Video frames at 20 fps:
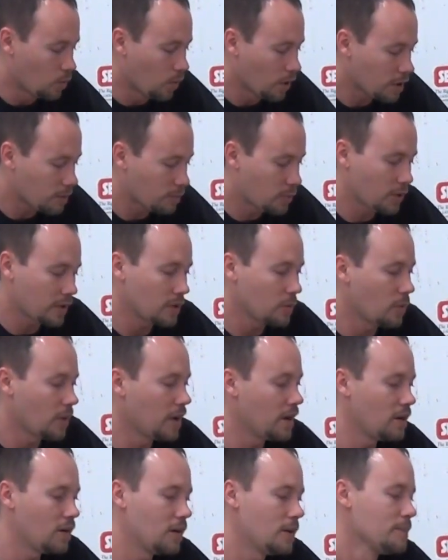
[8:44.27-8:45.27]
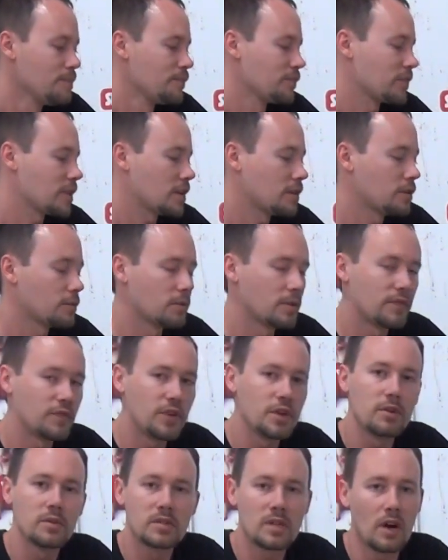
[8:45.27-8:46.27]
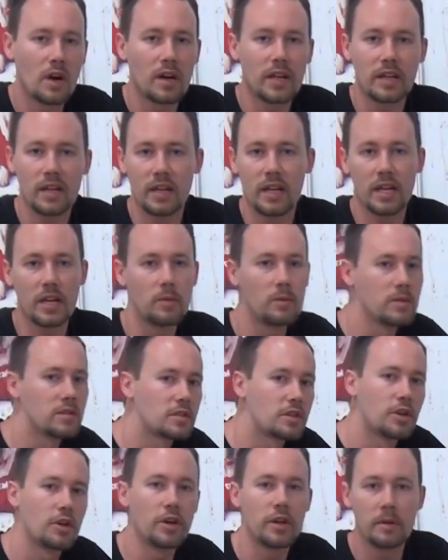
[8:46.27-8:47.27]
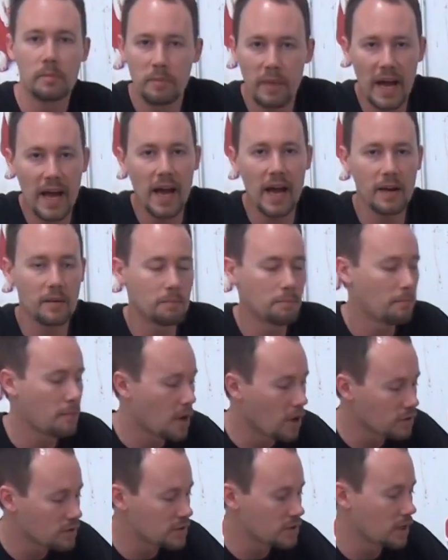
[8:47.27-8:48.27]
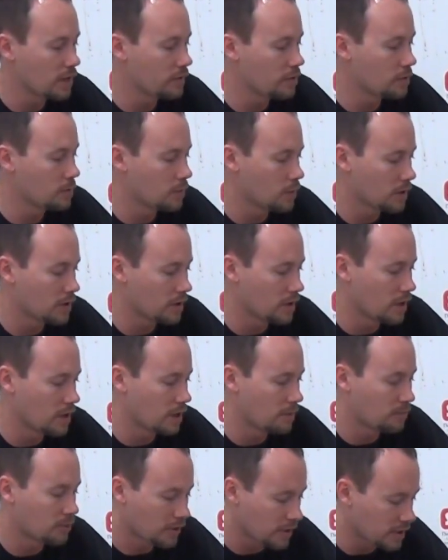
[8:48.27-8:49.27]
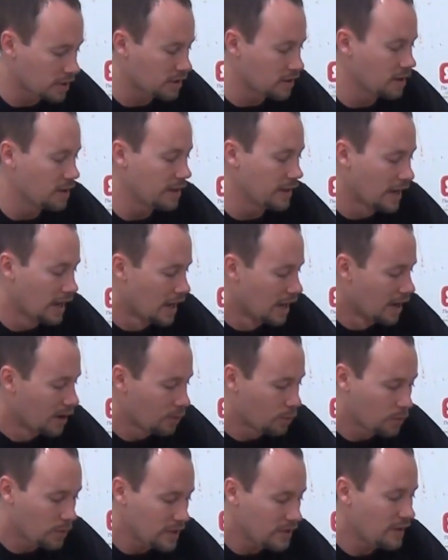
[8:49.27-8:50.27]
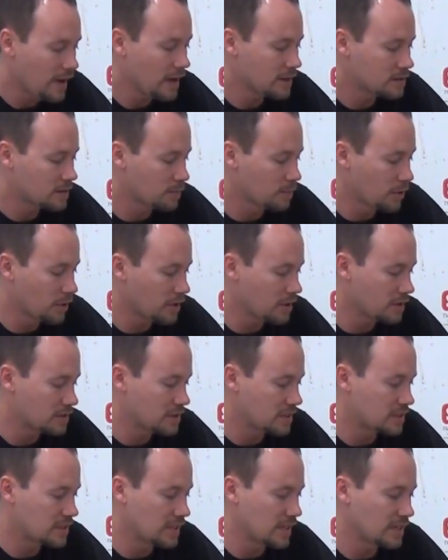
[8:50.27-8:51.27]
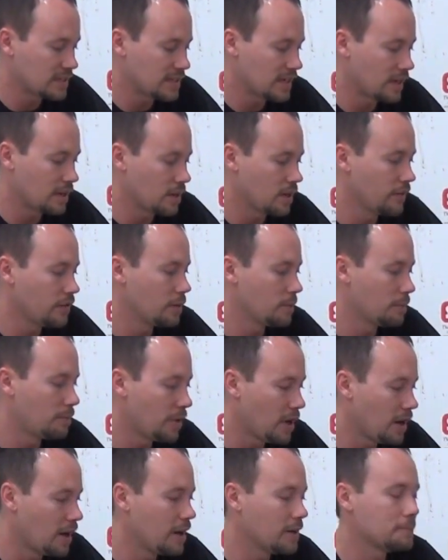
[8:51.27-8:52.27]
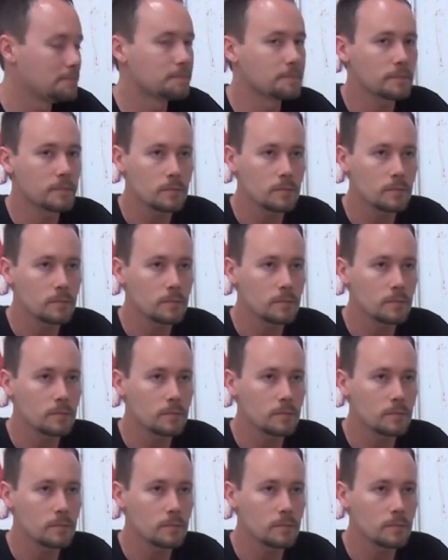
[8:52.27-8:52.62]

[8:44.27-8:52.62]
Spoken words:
Worked pretty well. The reviews on it, it was good and bad. Most of them were pretty good. We've had some pretty good success out of it, but